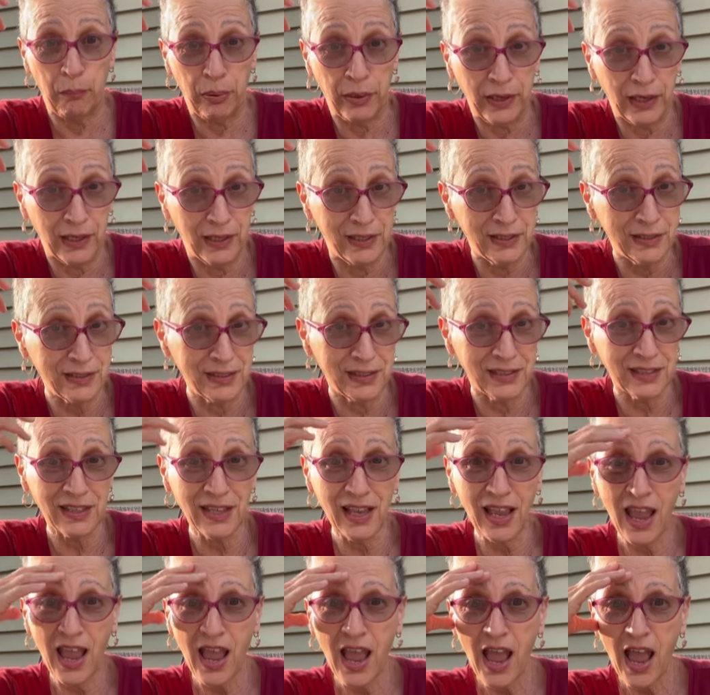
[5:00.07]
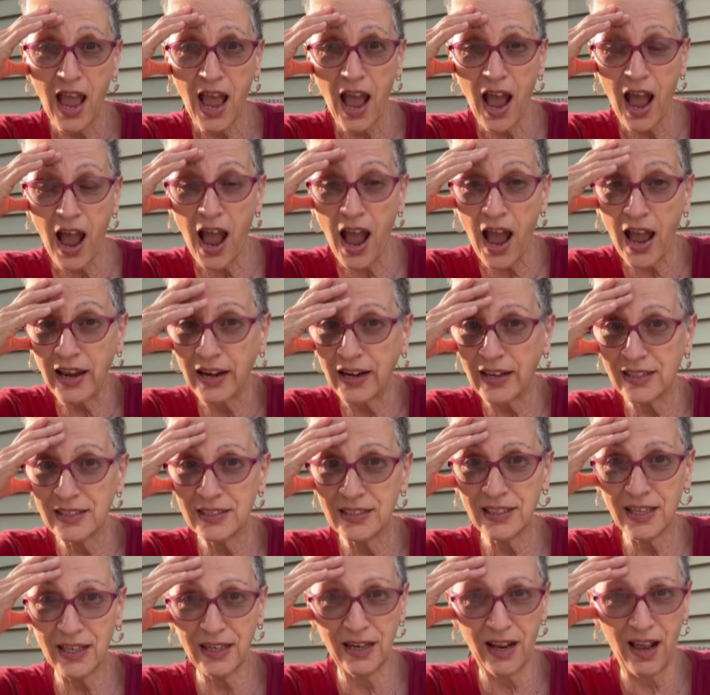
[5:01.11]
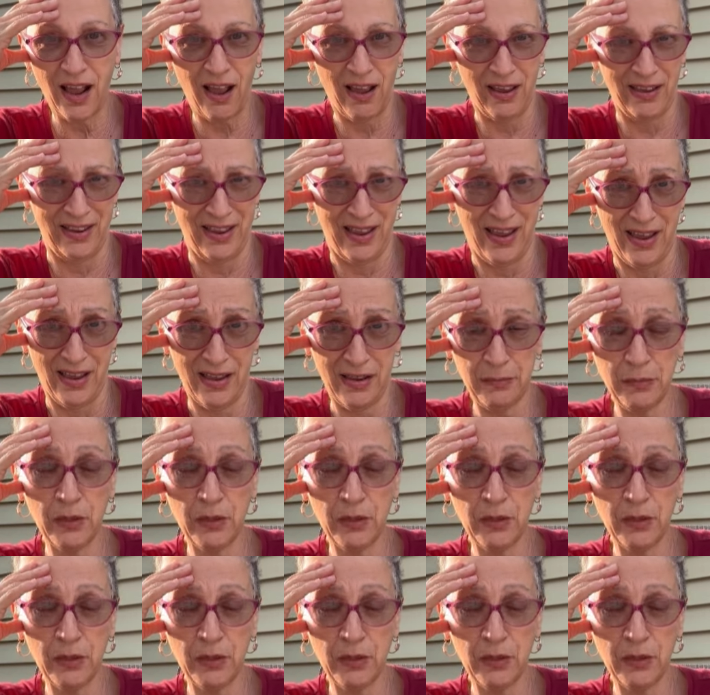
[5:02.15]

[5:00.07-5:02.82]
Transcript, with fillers: peace. And I said, I am.